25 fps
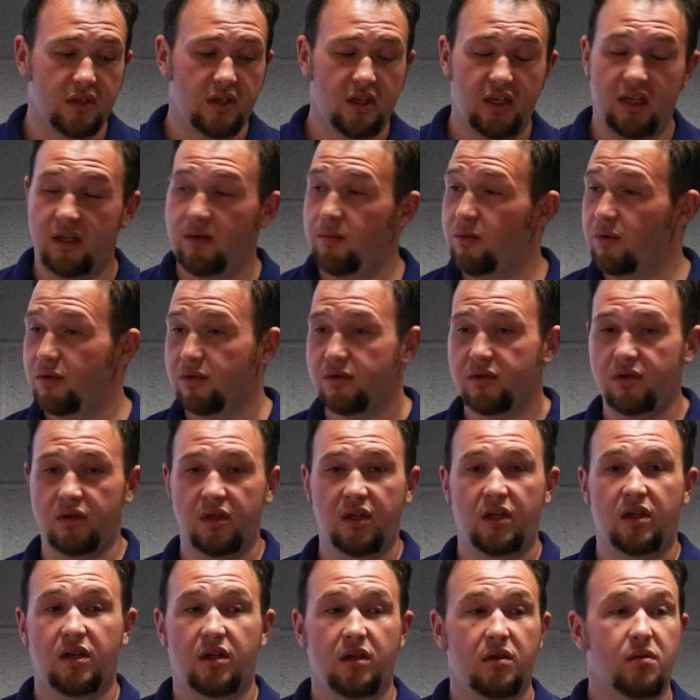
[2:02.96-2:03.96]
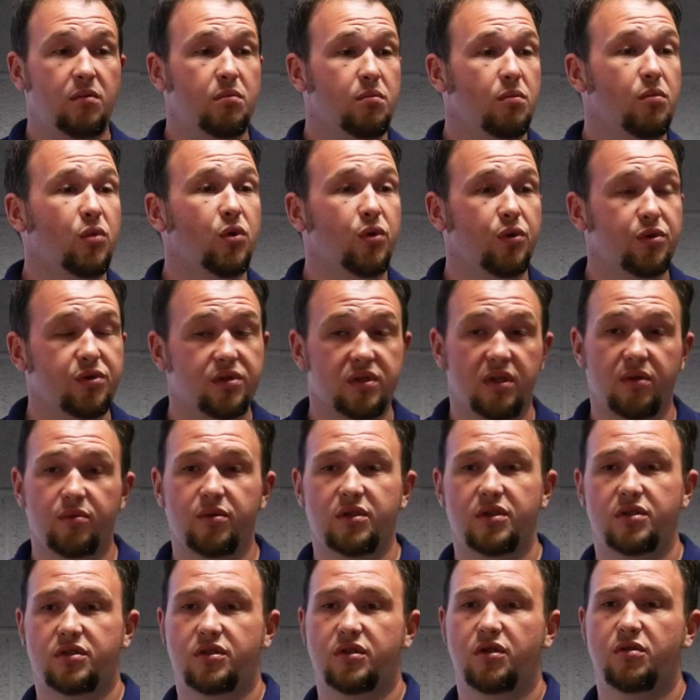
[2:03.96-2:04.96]
and keyboard. Most, I
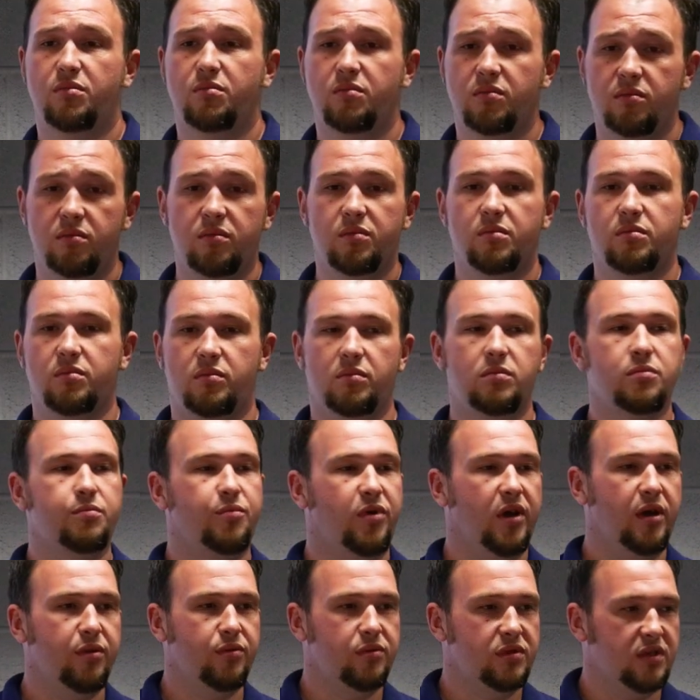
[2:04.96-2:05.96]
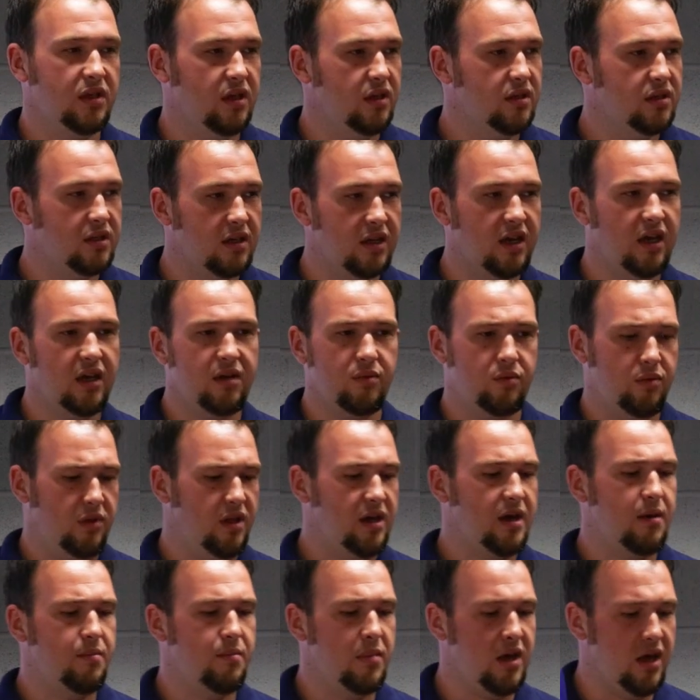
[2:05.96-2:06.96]
would assume, browse the internet with
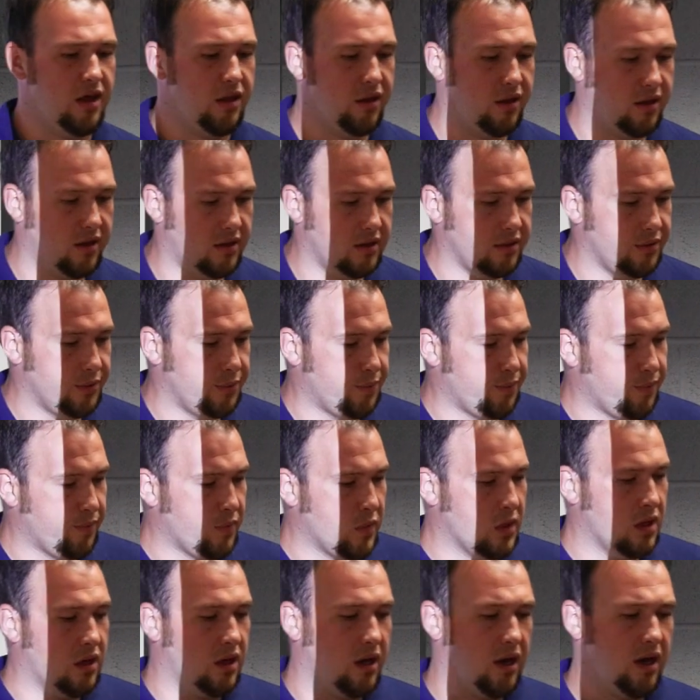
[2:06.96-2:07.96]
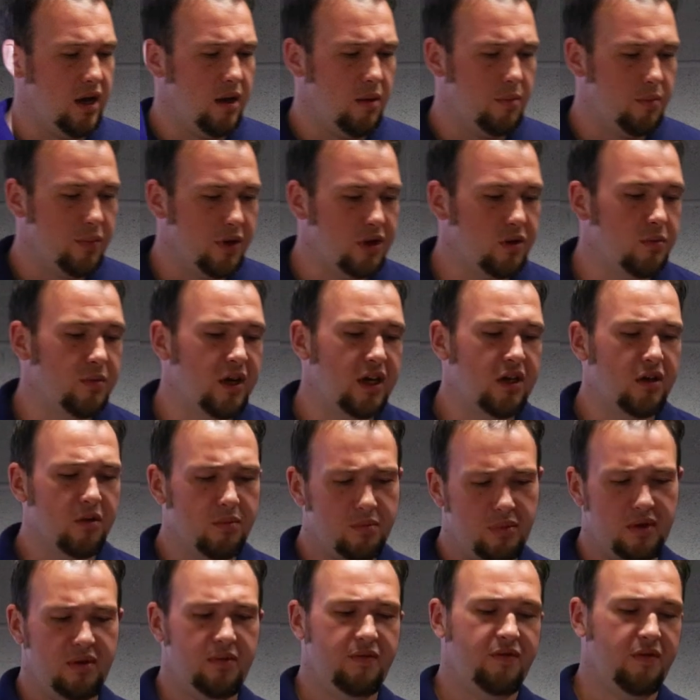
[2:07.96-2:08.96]
that method. But you may
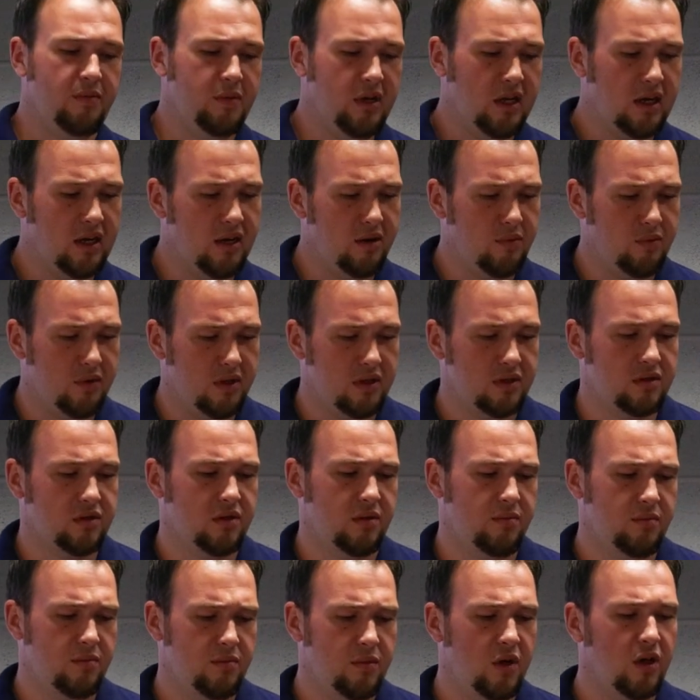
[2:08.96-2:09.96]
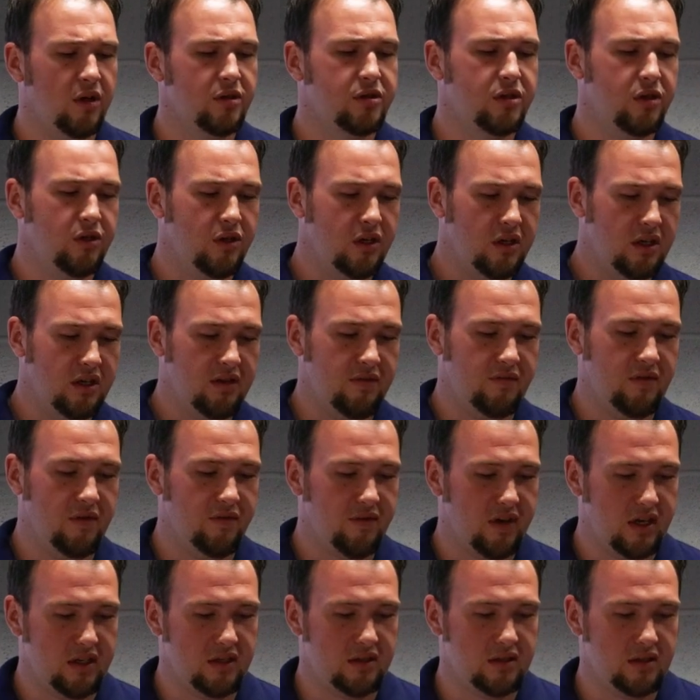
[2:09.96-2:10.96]
not be familiar with some alternative
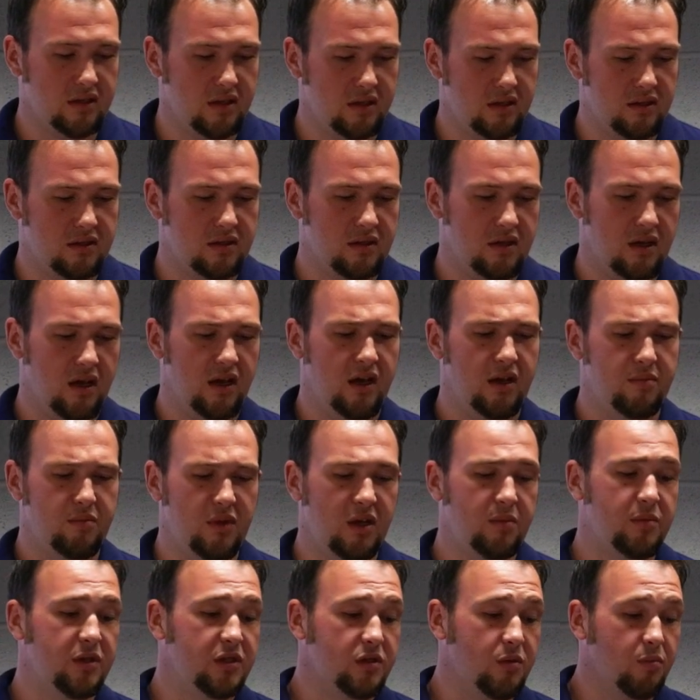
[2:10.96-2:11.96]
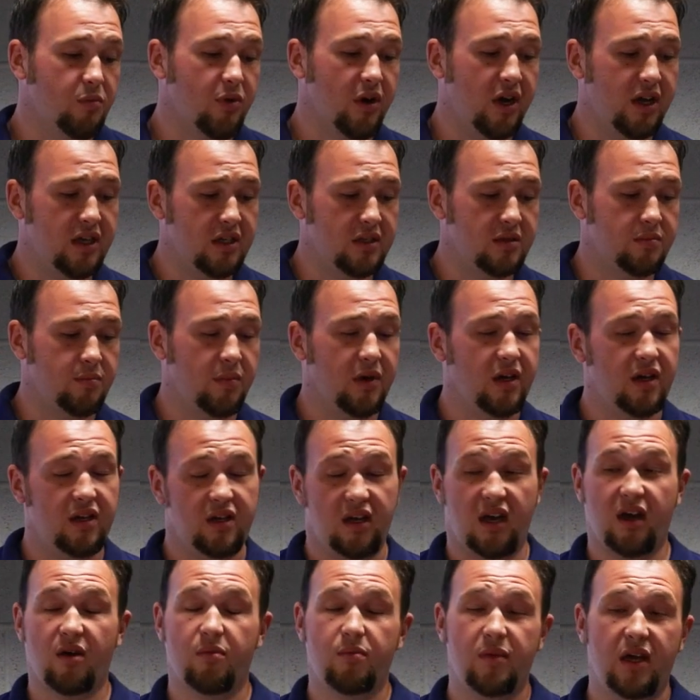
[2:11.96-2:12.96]
devices, may be surprised by
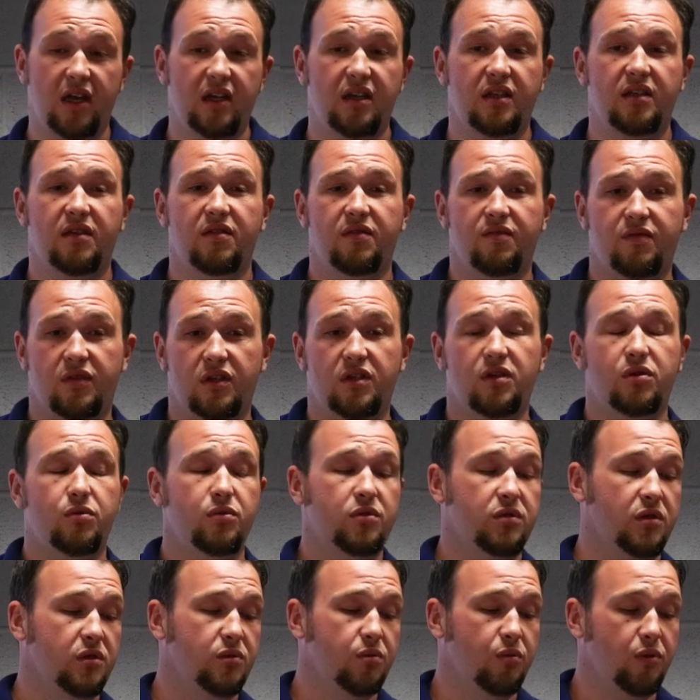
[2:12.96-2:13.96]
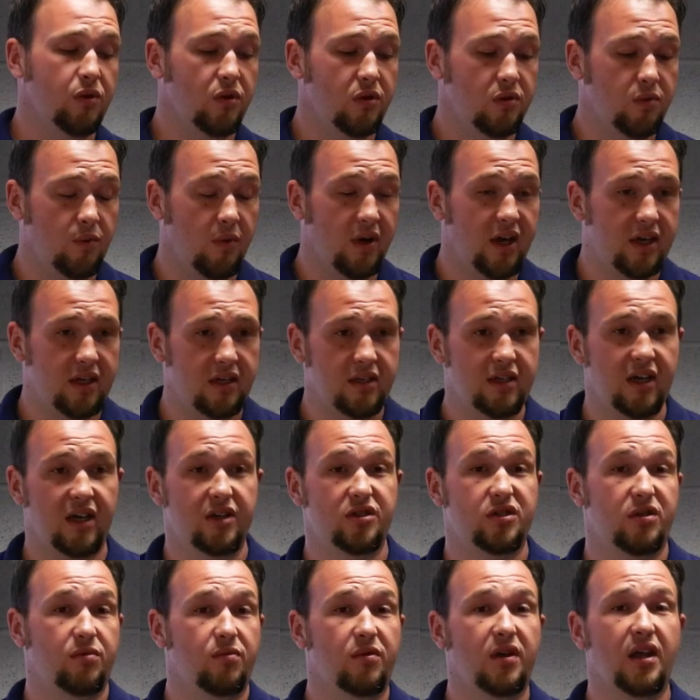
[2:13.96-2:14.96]
how many of the users worldwide
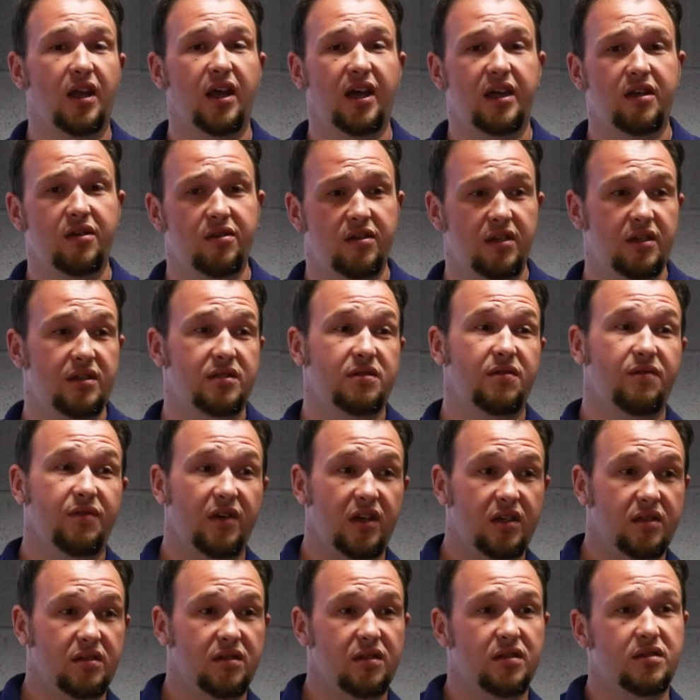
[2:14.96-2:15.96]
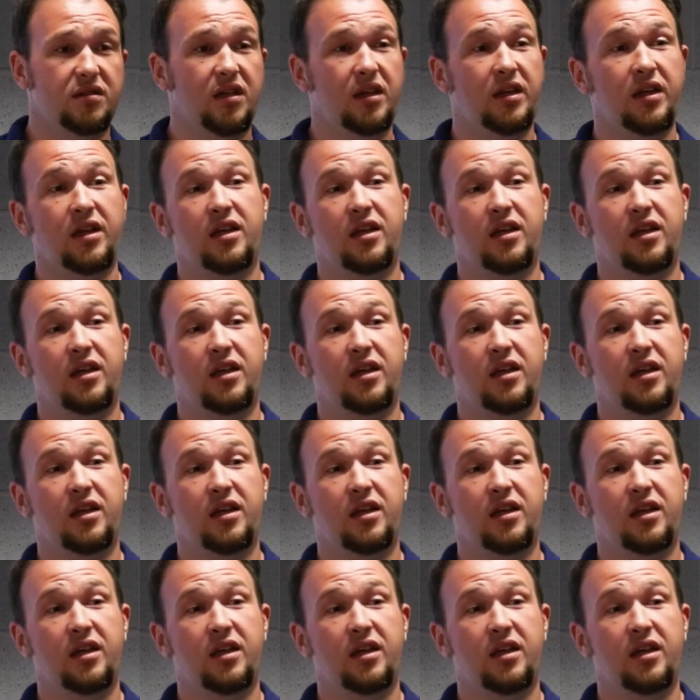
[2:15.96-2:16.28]
actually rely on these devices